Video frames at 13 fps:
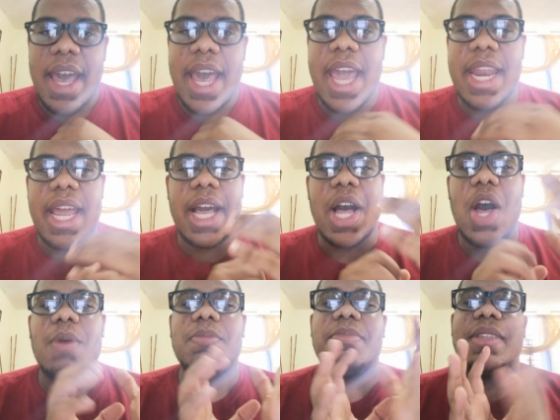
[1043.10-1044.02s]
and I
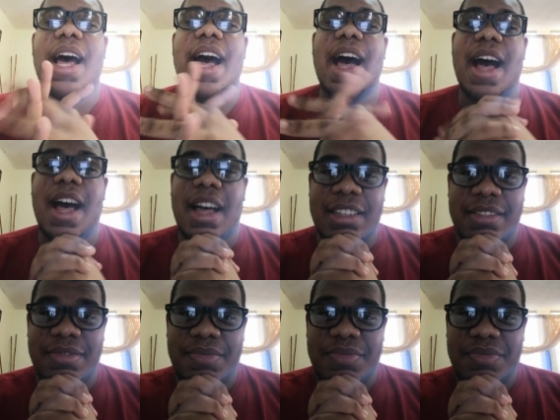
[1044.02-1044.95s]
hope that
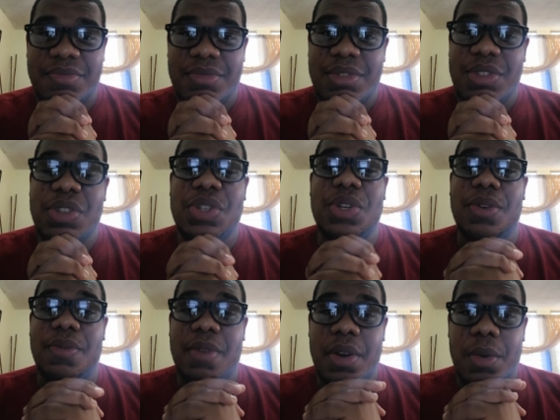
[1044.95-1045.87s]

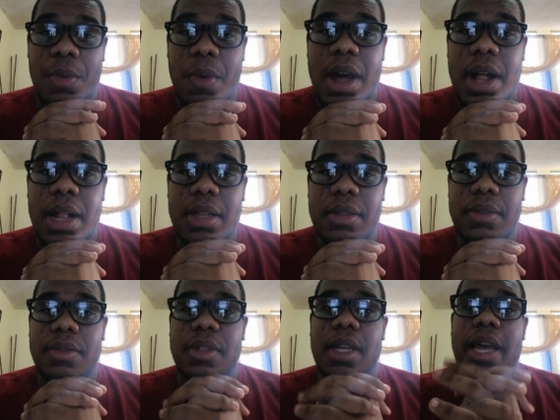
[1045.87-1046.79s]
you're very well.
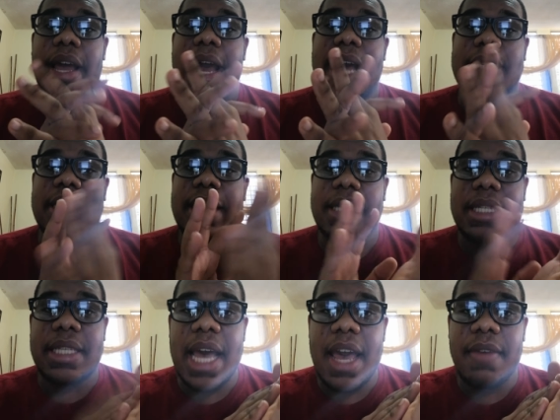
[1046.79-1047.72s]
Stay
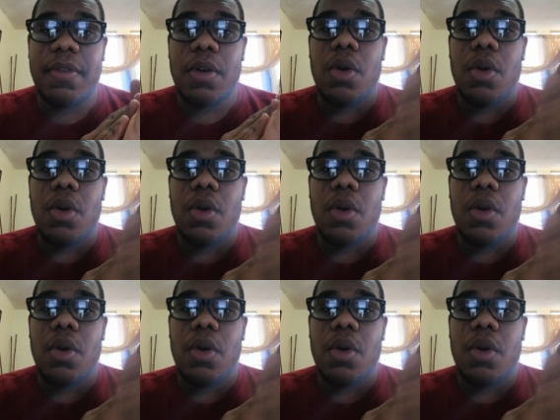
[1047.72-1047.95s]
safe,